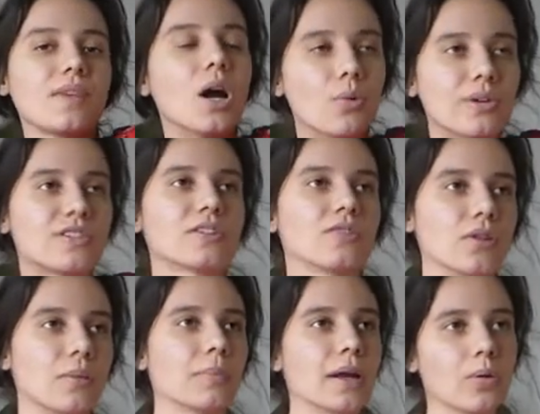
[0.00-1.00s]
Which is
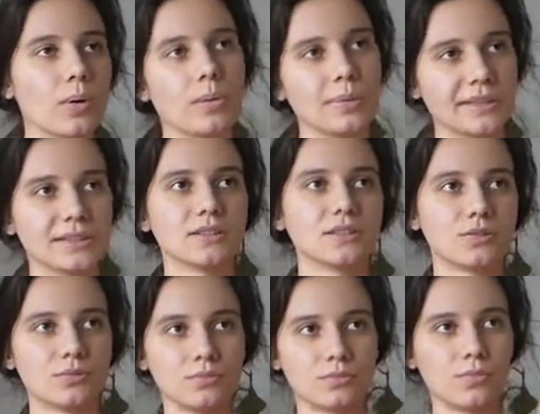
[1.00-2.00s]
only, by the way, because
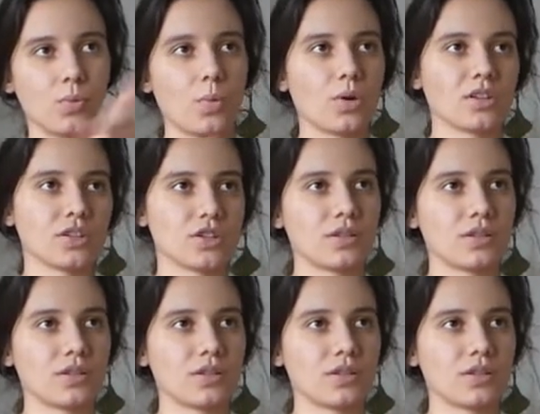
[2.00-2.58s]
what